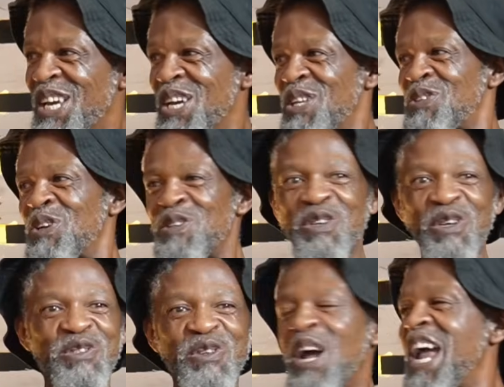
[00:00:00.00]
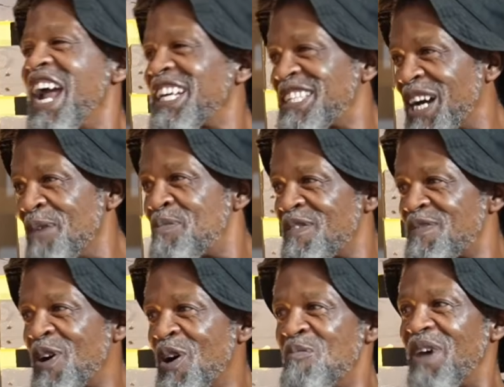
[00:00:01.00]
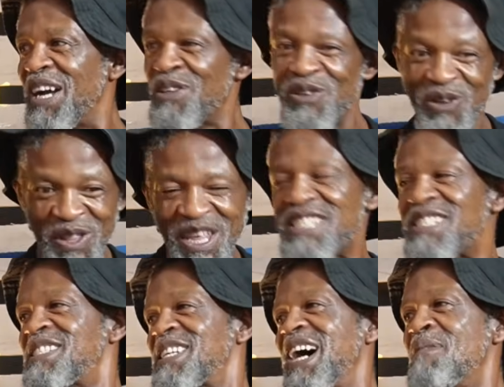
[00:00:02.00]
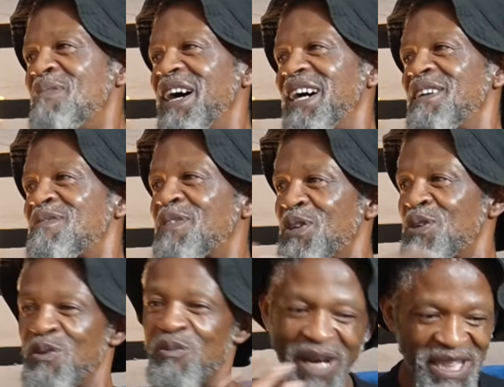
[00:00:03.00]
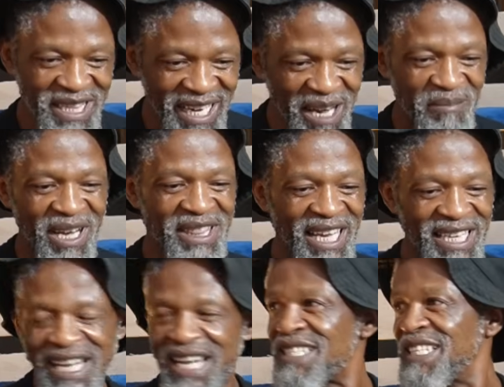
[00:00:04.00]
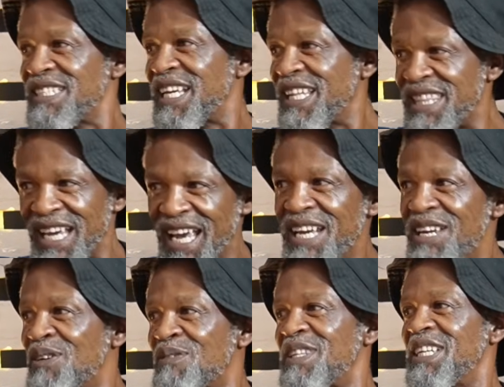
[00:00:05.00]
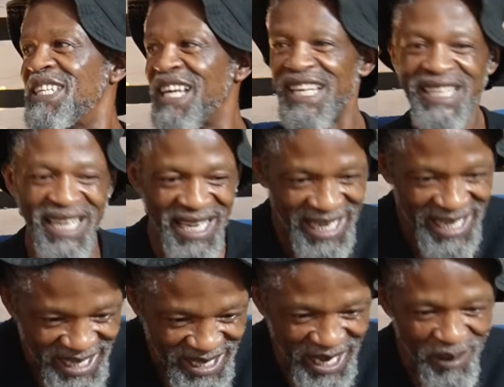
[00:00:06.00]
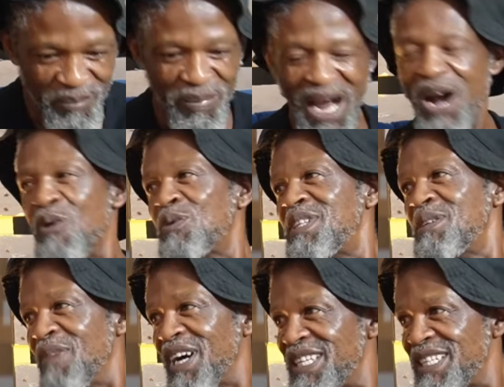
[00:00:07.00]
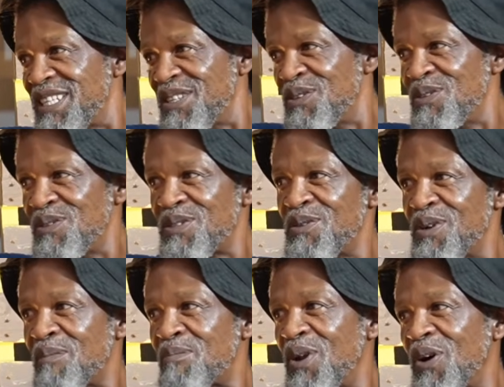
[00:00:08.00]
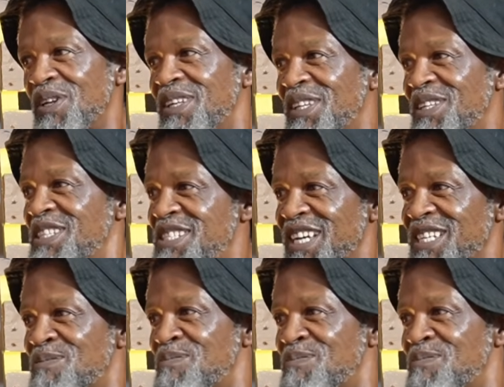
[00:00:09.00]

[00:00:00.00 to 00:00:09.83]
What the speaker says: So actor, performer, that's drama for you, but drama that doesn't, at the end of the day, bow demanding you to applaud. It's just